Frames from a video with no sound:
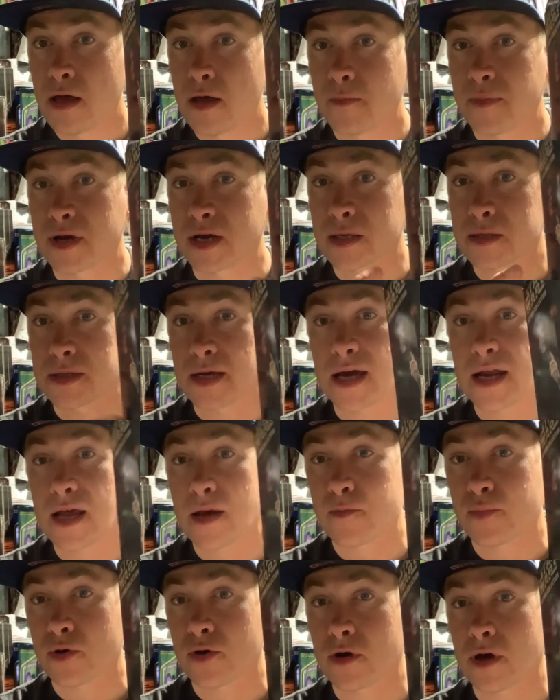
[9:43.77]
because that
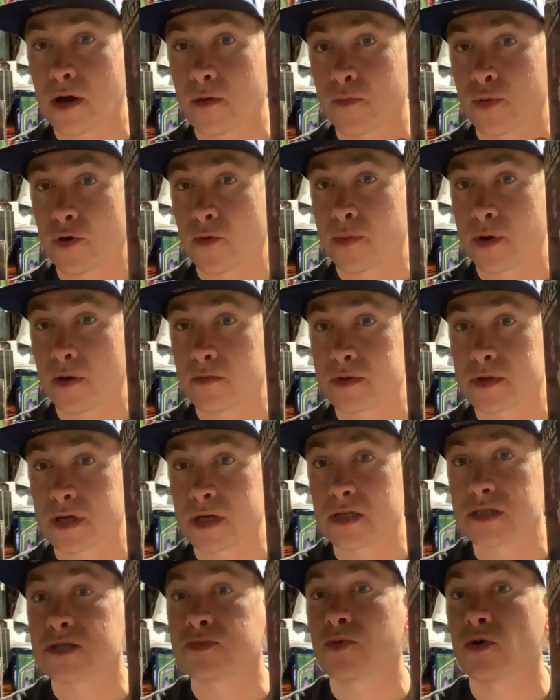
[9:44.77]
Emperor
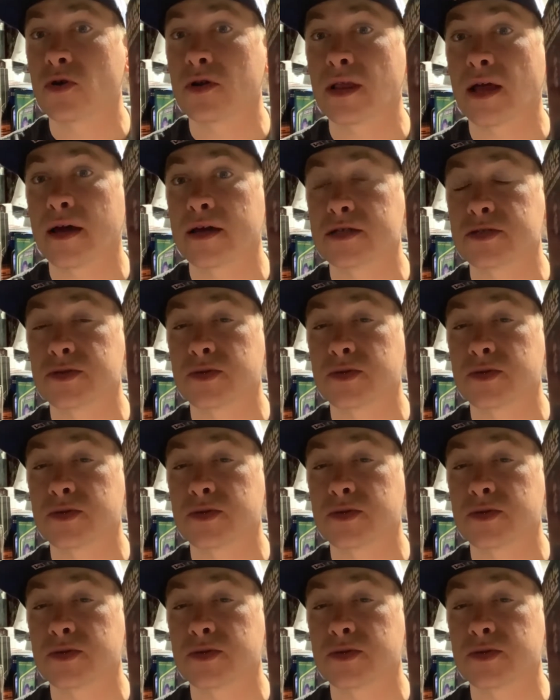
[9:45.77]
Palpatine spoke lines